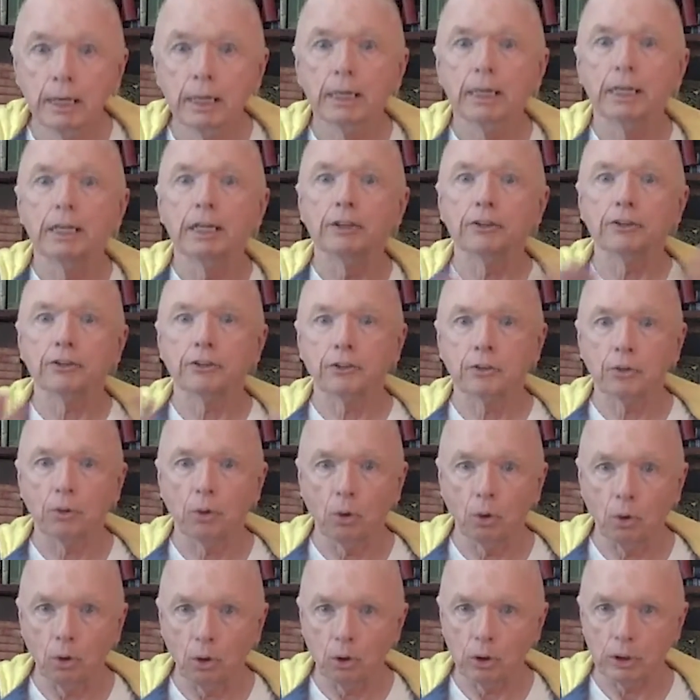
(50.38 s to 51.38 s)
It's
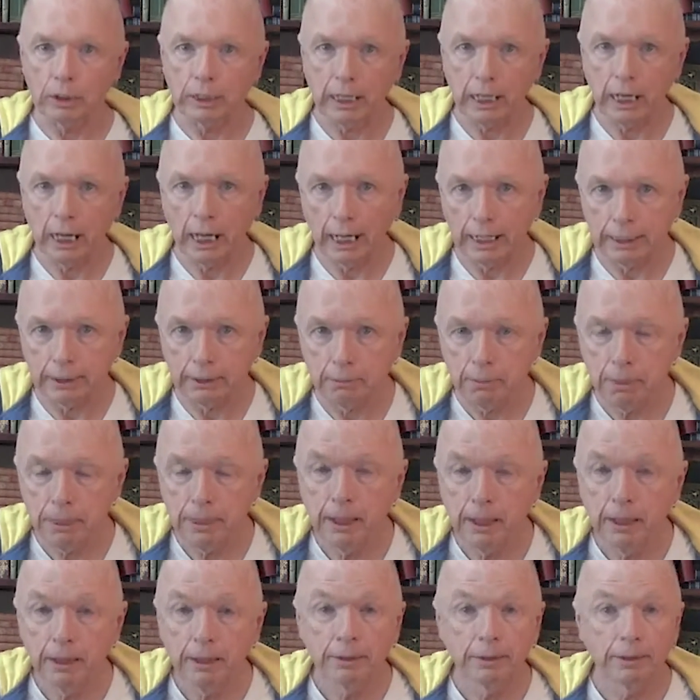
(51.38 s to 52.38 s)
all God.
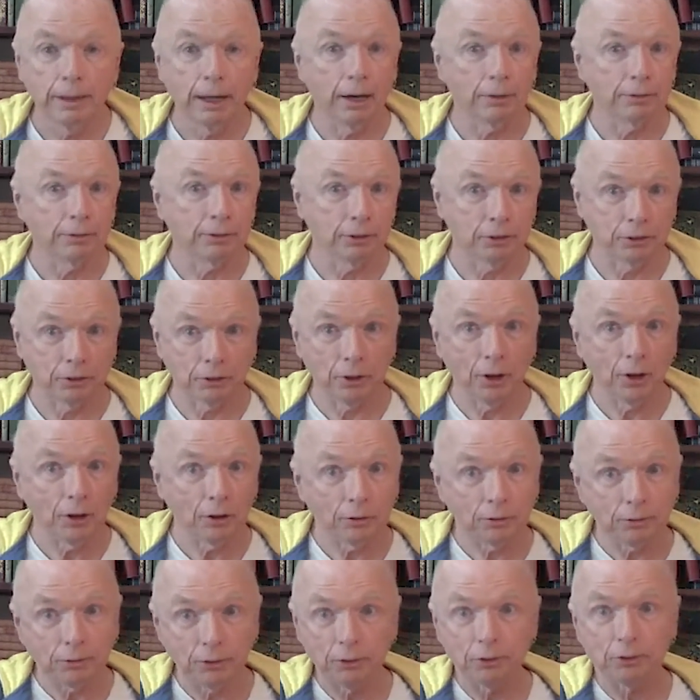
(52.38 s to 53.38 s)
Now, if you saw the
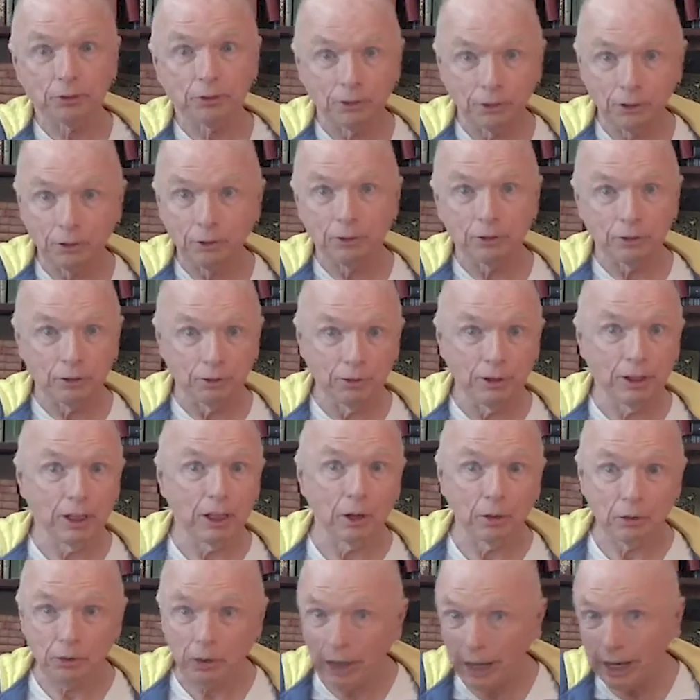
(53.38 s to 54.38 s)
first series of
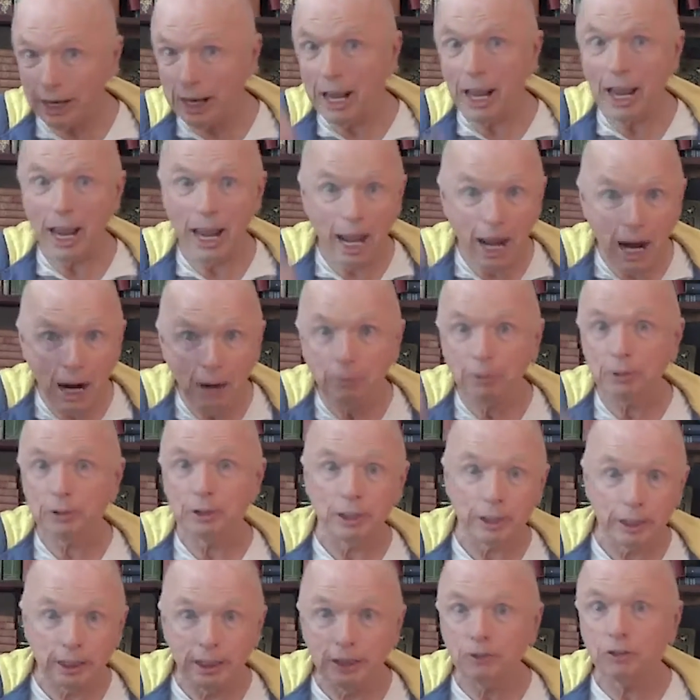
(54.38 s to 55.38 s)
videos, I hammered
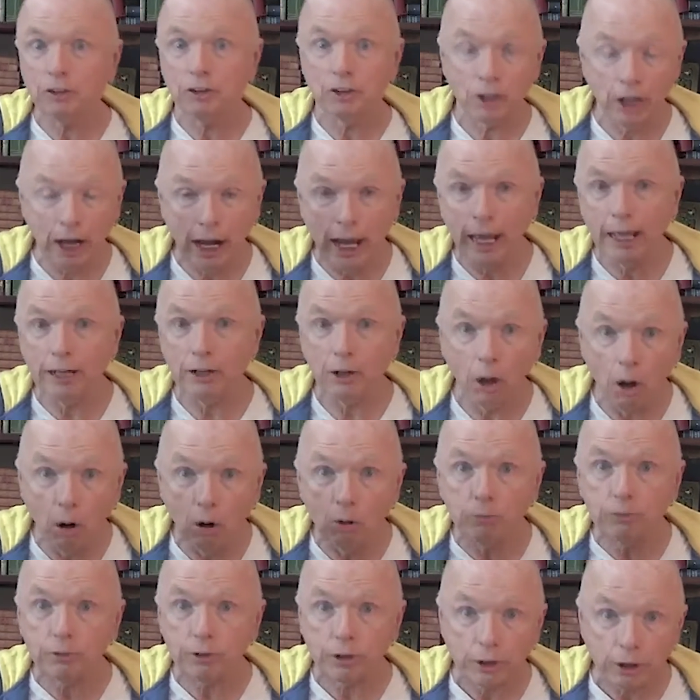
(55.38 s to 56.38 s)
it into your head
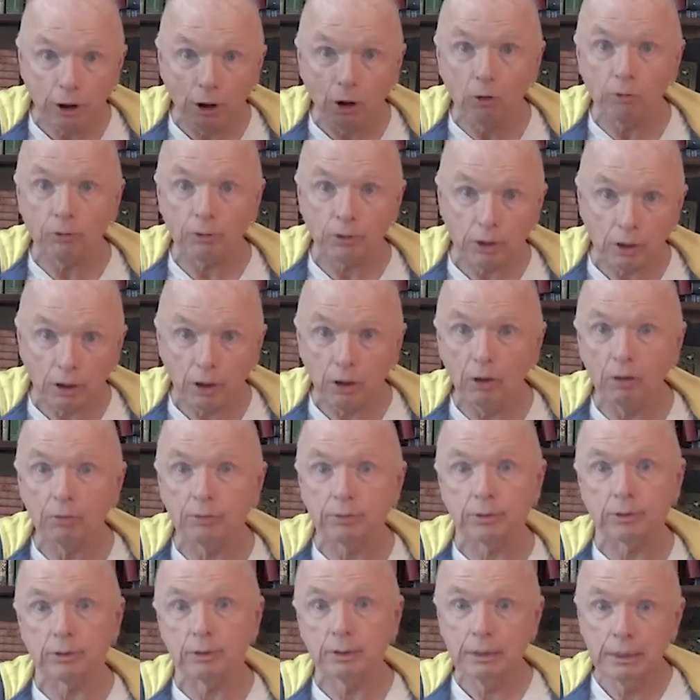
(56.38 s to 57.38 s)
over and over and
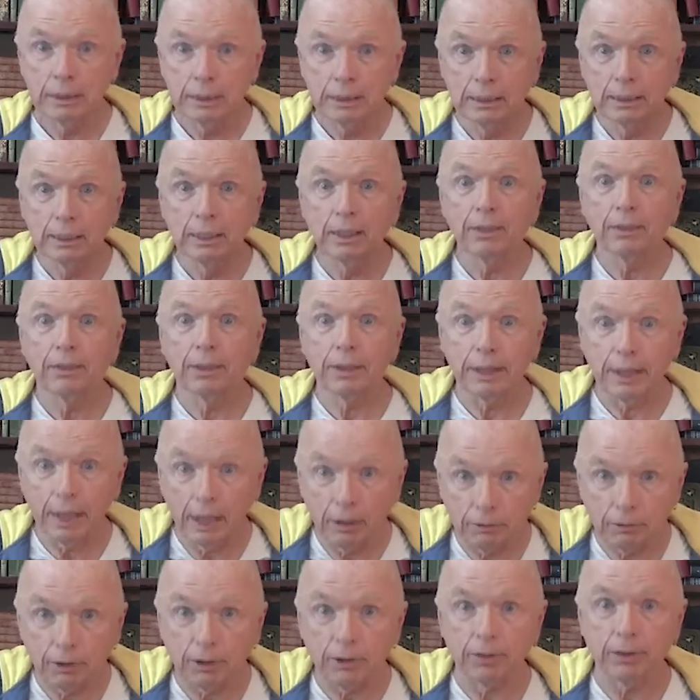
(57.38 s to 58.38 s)
over that
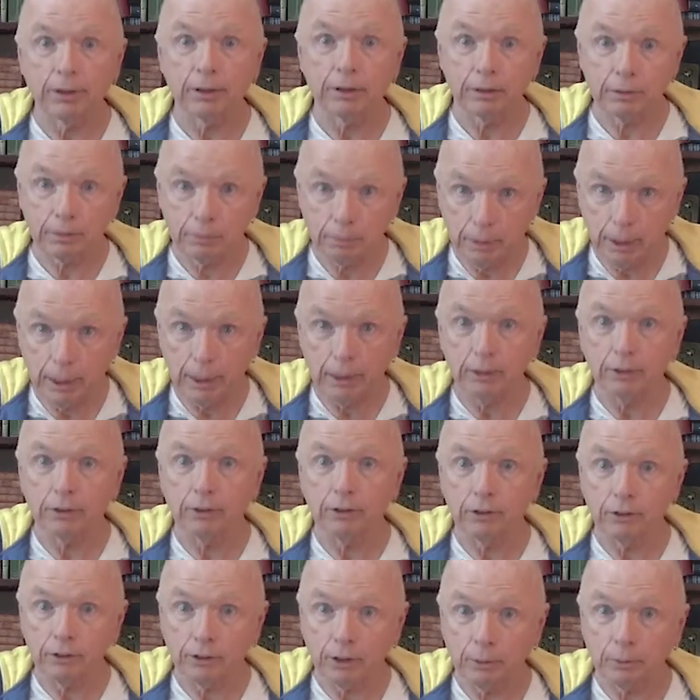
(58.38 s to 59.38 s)
everything is made of the
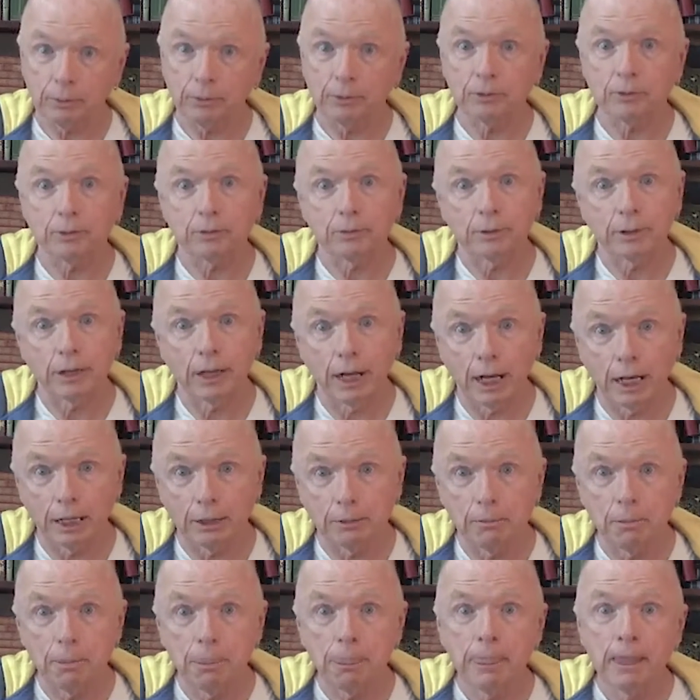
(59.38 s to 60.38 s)
substance of God.
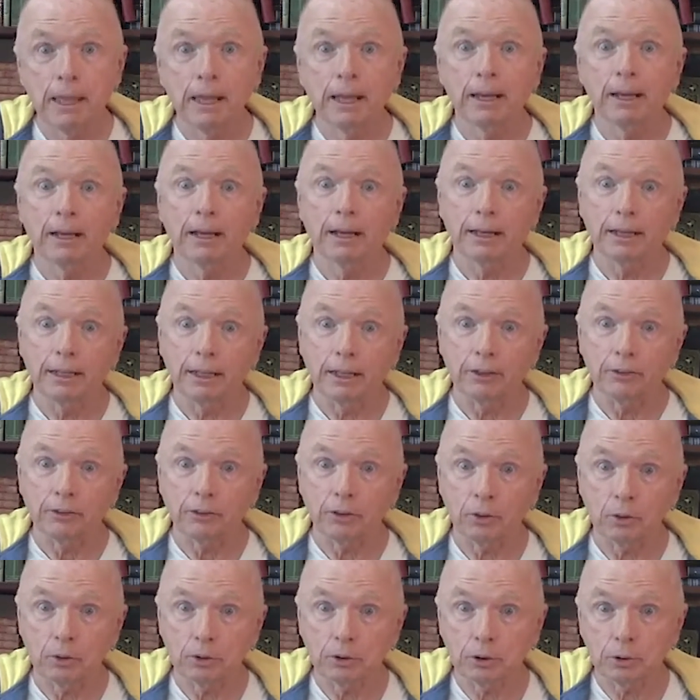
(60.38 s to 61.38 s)
And I
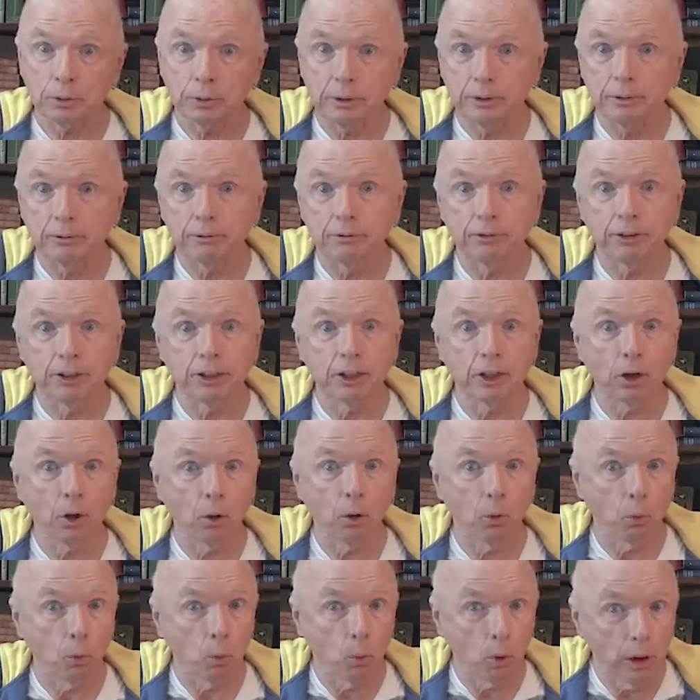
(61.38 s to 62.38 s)
told you in video
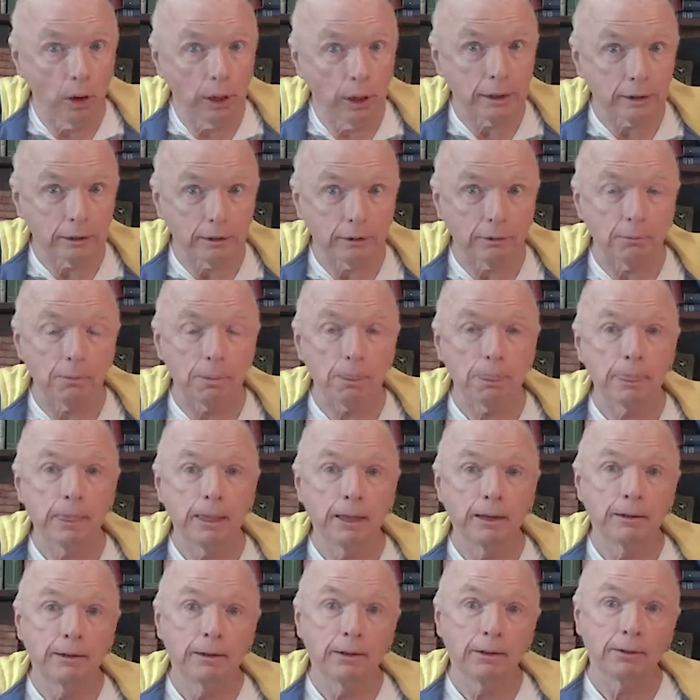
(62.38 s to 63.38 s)
1
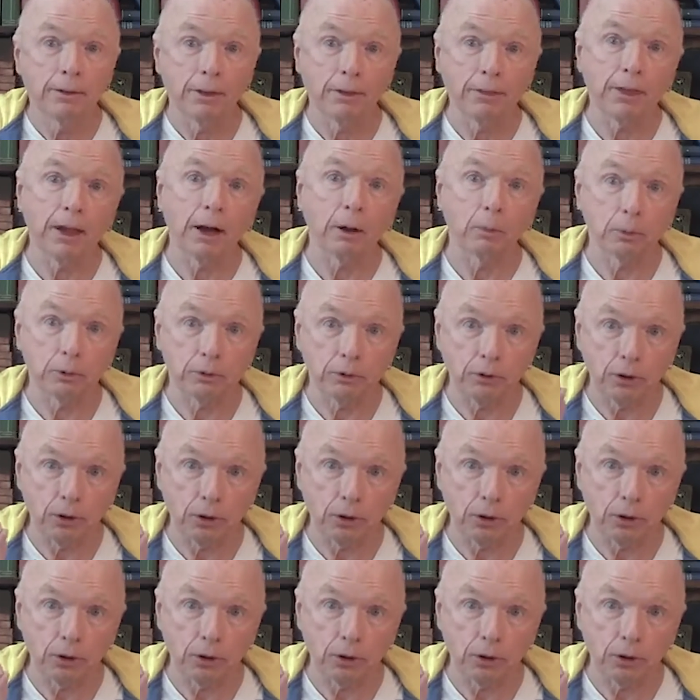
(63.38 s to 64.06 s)
that that was the